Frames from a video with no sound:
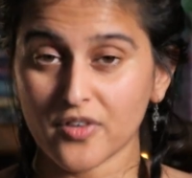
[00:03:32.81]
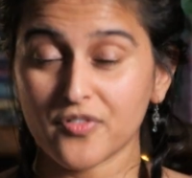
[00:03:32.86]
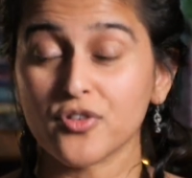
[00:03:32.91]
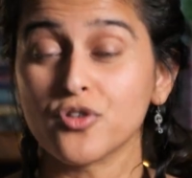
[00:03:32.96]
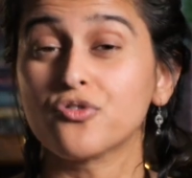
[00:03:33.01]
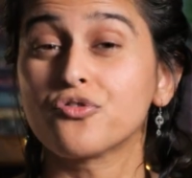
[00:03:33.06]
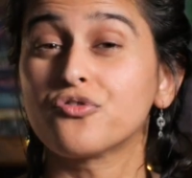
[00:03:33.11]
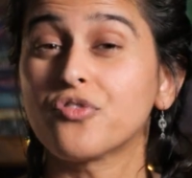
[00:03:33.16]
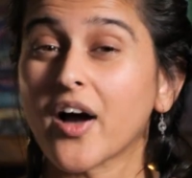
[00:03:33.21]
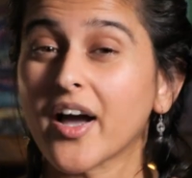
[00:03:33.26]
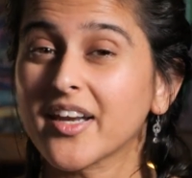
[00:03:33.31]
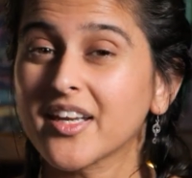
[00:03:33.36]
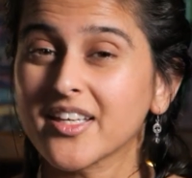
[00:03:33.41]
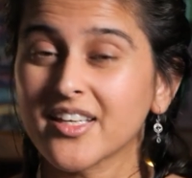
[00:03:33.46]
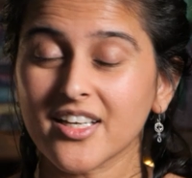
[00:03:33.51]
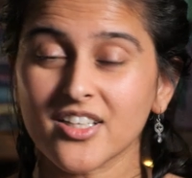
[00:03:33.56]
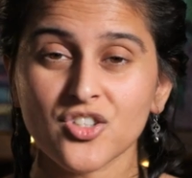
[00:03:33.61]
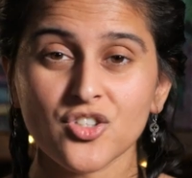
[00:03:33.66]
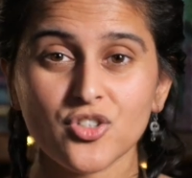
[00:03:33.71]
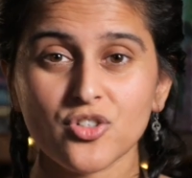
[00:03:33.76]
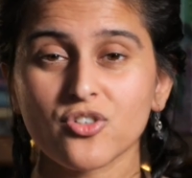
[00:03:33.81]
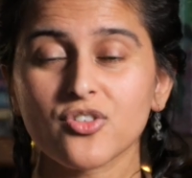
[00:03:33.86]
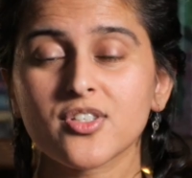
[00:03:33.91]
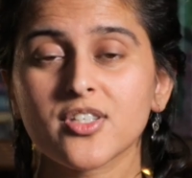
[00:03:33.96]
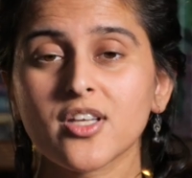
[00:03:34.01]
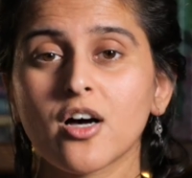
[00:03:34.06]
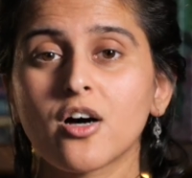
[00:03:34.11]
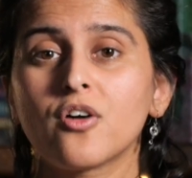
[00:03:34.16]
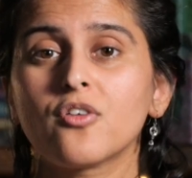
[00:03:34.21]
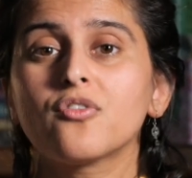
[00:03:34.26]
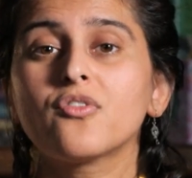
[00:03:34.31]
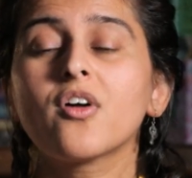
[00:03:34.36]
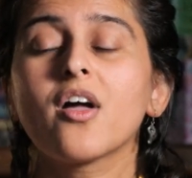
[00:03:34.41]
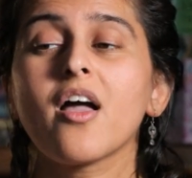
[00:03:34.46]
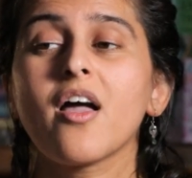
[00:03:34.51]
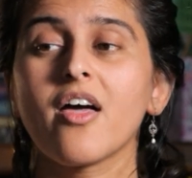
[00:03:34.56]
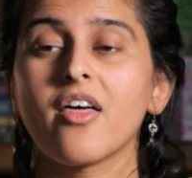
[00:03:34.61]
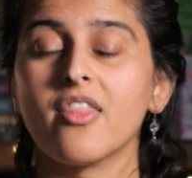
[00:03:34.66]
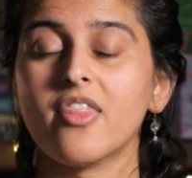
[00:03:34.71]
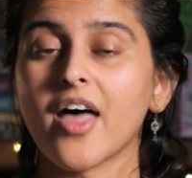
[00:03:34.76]
If you fight against yourself,
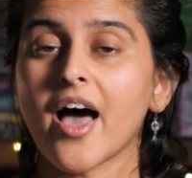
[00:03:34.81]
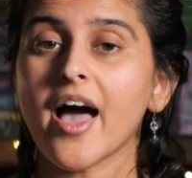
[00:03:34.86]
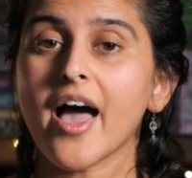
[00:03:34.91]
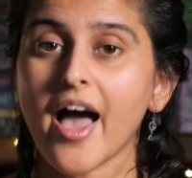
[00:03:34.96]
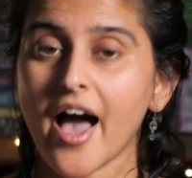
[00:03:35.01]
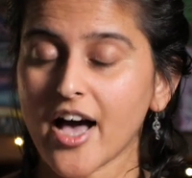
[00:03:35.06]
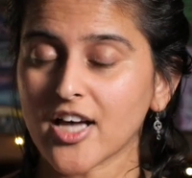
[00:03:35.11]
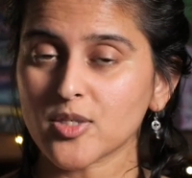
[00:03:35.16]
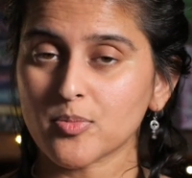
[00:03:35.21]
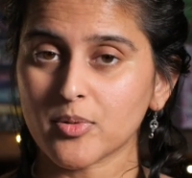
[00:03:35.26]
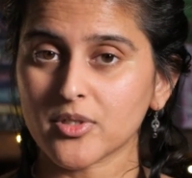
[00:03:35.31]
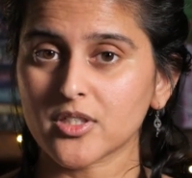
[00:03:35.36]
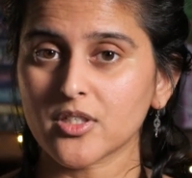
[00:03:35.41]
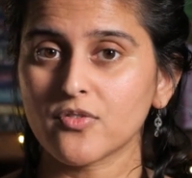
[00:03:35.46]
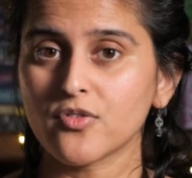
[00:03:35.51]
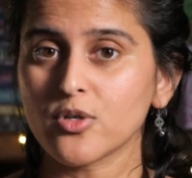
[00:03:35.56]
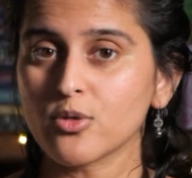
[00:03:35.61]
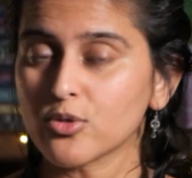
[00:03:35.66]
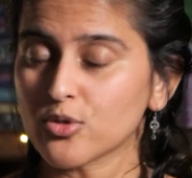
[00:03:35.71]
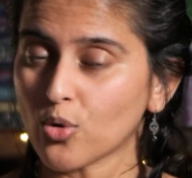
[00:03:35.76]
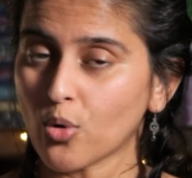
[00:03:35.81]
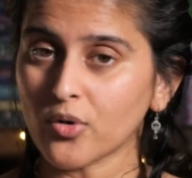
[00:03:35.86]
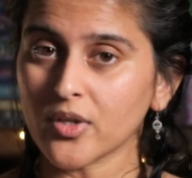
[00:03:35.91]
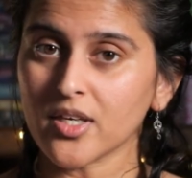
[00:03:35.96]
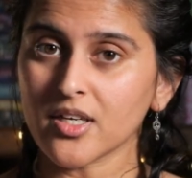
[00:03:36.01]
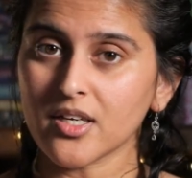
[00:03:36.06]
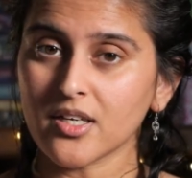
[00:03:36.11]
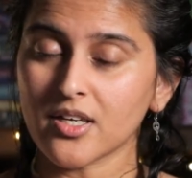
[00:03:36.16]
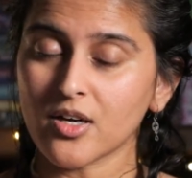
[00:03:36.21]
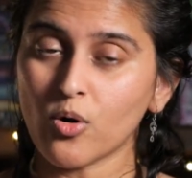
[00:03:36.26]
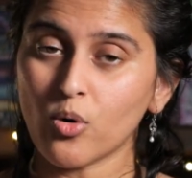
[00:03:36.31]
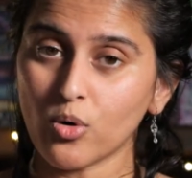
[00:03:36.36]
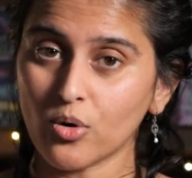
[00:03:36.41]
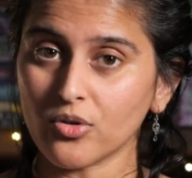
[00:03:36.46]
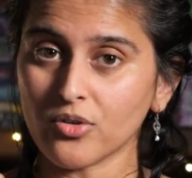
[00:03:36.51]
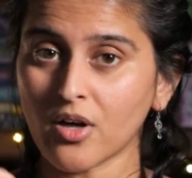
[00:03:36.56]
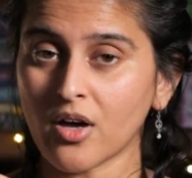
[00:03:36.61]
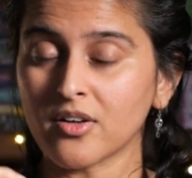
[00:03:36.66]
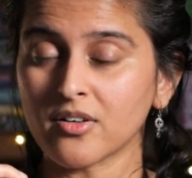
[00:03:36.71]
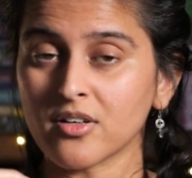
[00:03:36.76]
that aspect of you is only going to
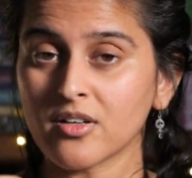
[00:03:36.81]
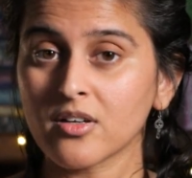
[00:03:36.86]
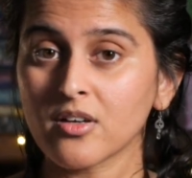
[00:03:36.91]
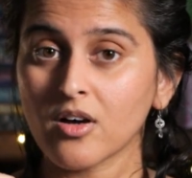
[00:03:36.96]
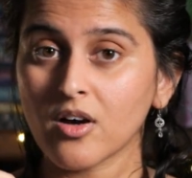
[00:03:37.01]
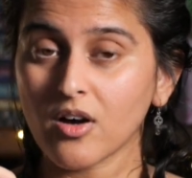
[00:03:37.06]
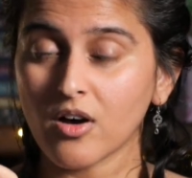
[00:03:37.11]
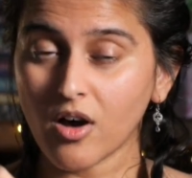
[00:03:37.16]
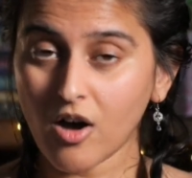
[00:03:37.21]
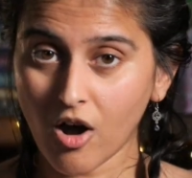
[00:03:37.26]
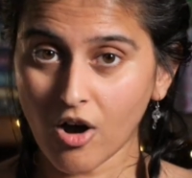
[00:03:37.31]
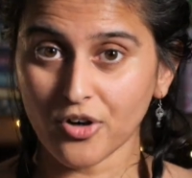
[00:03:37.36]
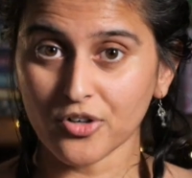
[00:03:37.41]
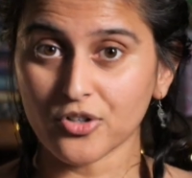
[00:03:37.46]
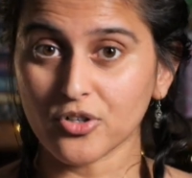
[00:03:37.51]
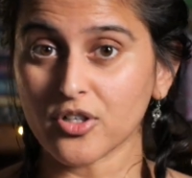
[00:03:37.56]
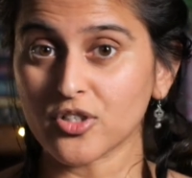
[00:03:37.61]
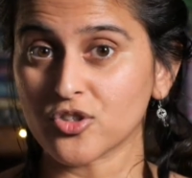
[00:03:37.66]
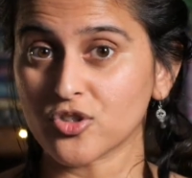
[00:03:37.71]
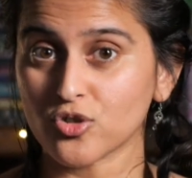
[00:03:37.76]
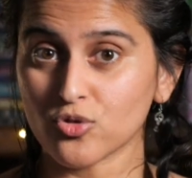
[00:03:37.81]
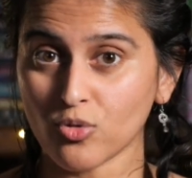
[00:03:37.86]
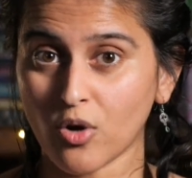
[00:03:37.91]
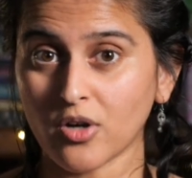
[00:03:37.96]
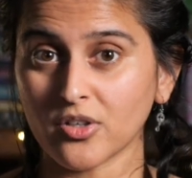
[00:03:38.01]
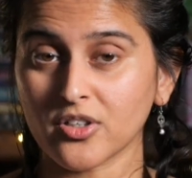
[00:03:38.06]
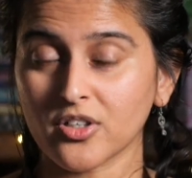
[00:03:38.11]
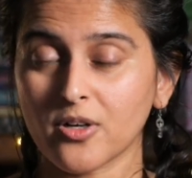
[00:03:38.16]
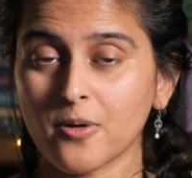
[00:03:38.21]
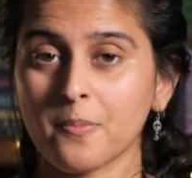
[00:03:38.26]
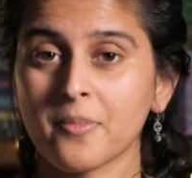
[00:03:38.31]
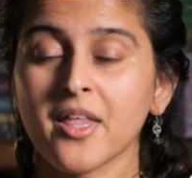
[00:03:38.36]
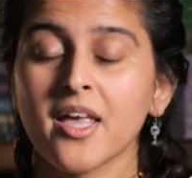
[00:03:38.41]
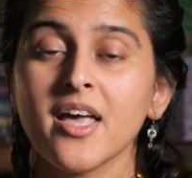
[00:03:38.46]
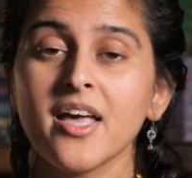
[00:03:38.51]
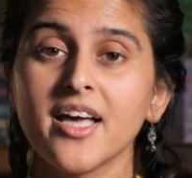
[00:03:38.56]
hold on harder and stronger.